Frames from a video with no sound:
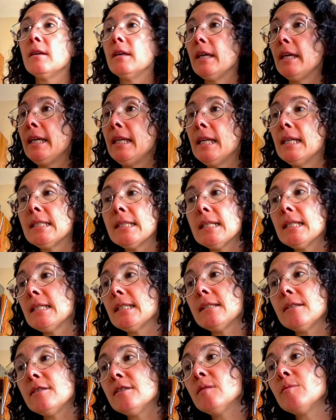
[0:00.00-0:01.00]
In essence,
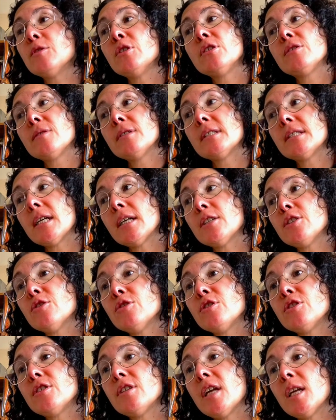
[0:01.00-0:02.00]
distributed
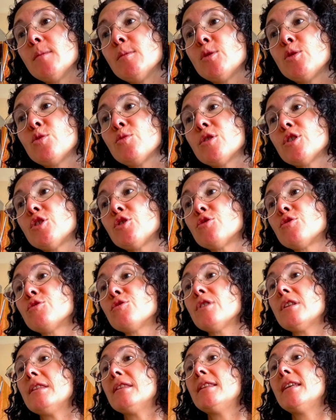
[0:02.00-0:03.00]
transactions aims to
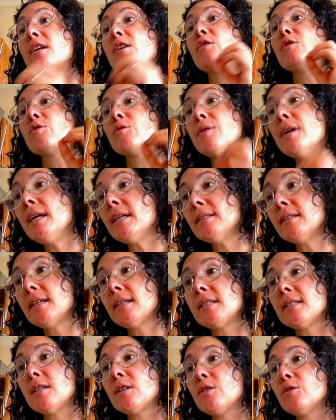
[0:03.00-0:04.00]
ensure the correct
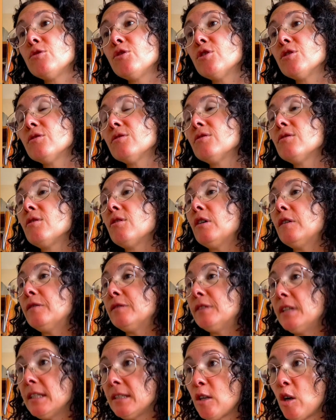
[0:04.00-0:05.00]
execution of
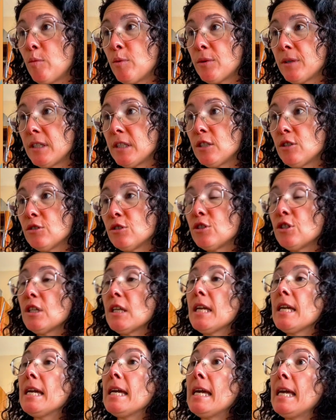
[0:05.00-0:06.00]
data operations
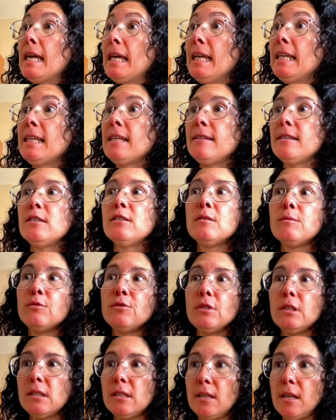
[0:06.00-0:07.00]
in a
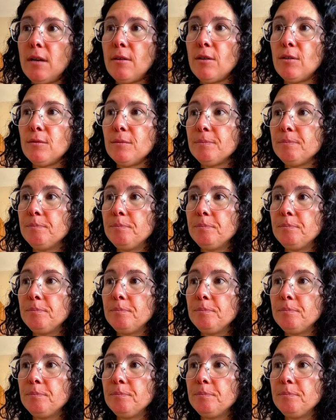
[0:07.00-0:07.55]
distributed scenario.